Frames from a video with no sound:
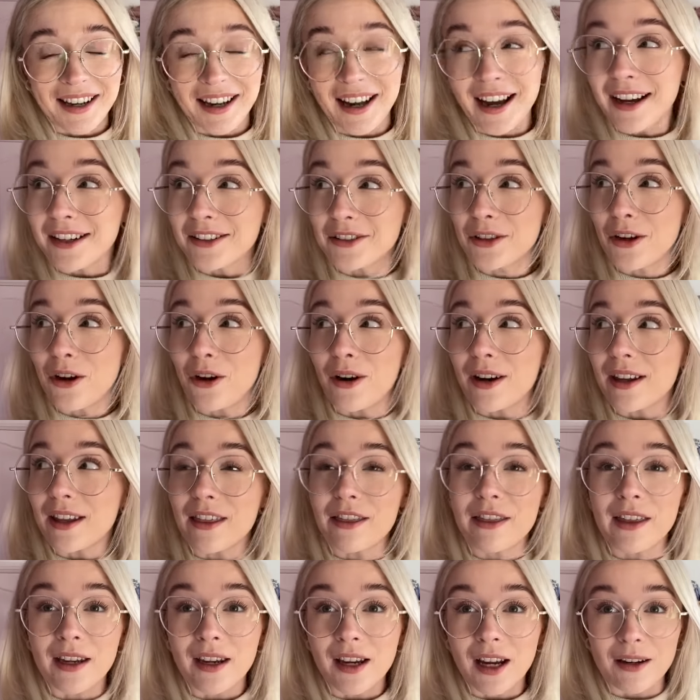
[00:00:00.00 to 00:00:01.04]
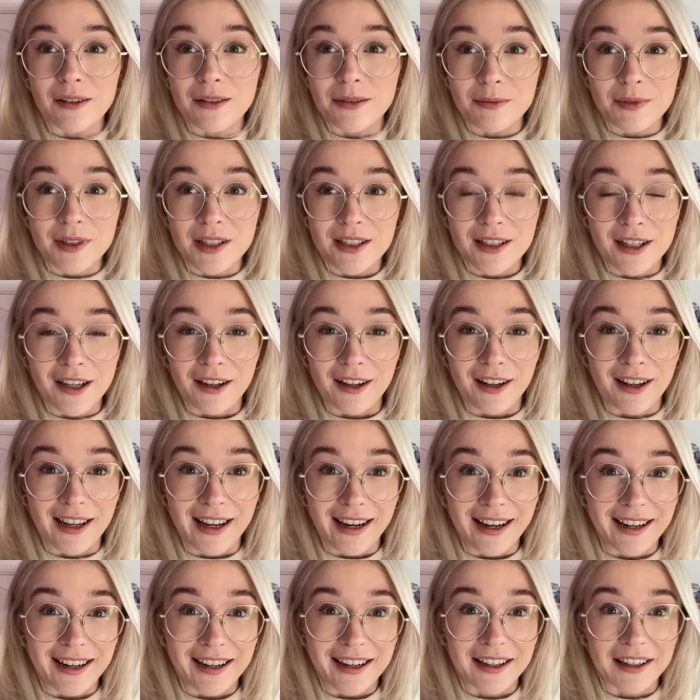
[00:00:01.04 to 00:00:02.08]
I, I think I'm still
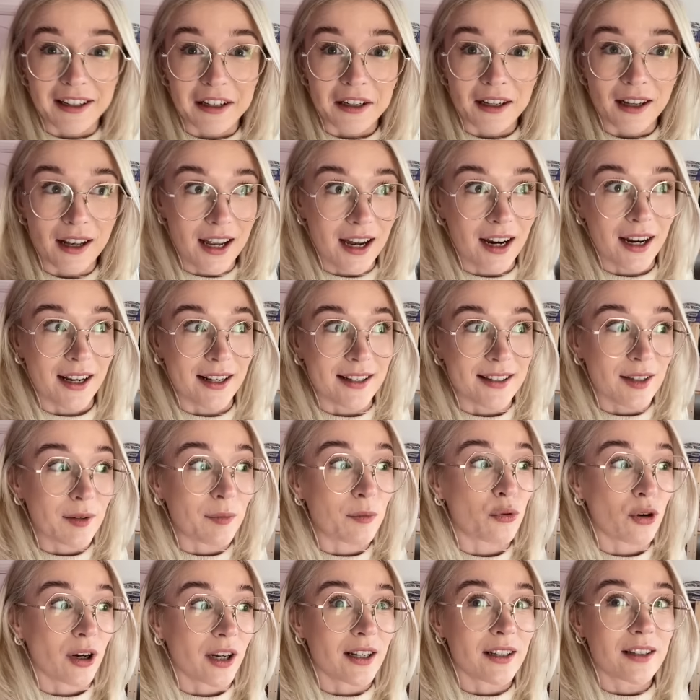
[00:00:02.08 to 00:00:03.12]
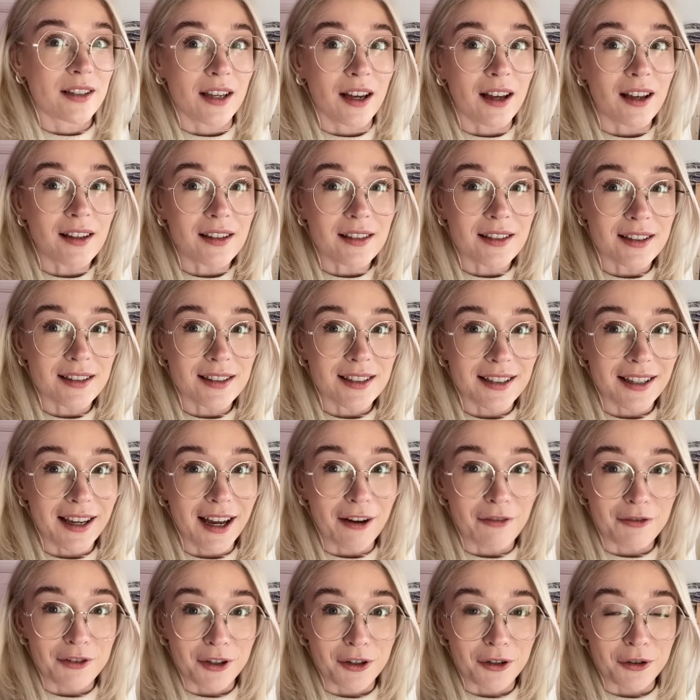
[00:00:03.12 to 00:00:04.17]
like lacking some brain cells
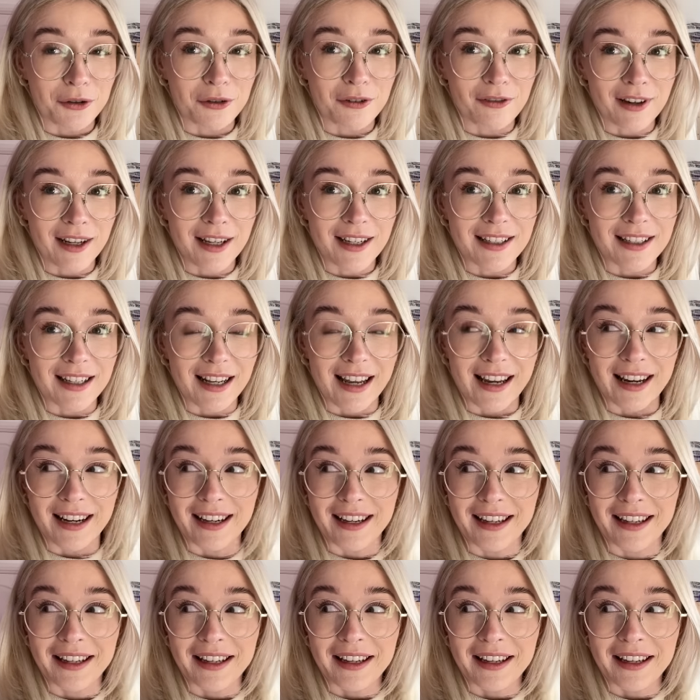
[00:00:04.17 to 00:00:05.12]
after COVID. Like,